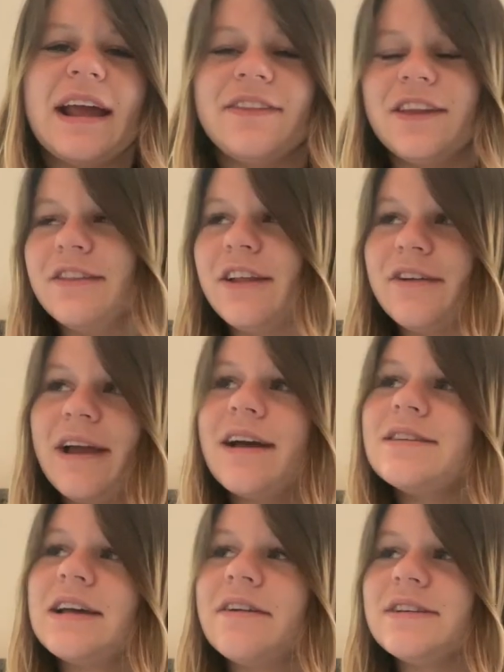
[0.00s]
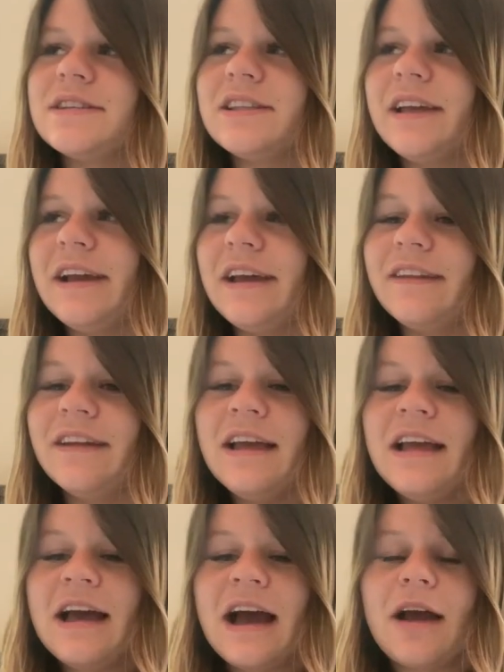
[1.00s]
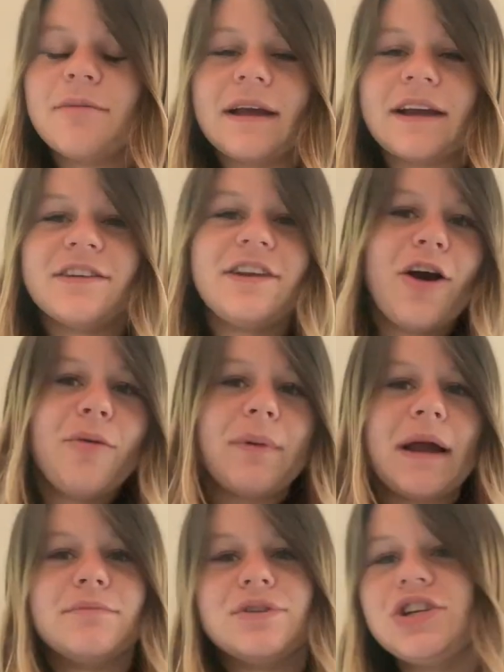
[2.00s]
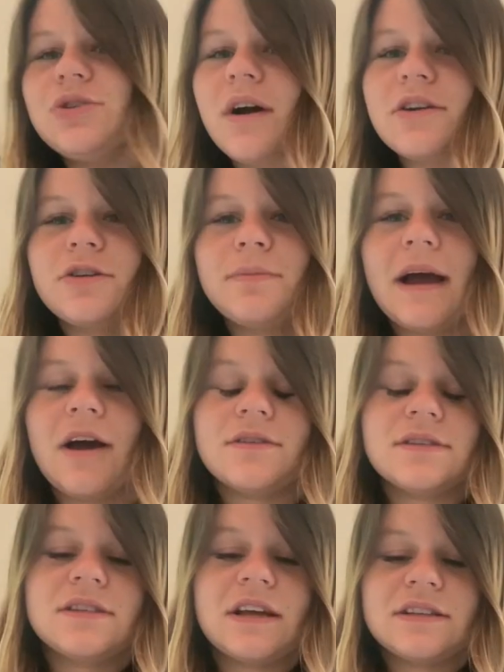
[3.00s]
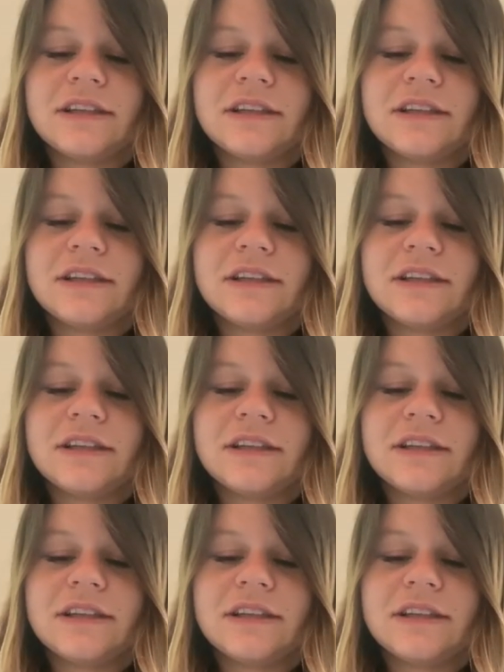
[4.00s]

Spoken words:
And then they'll guess, obviously, and I'm like, nope, I'm 200 pounds.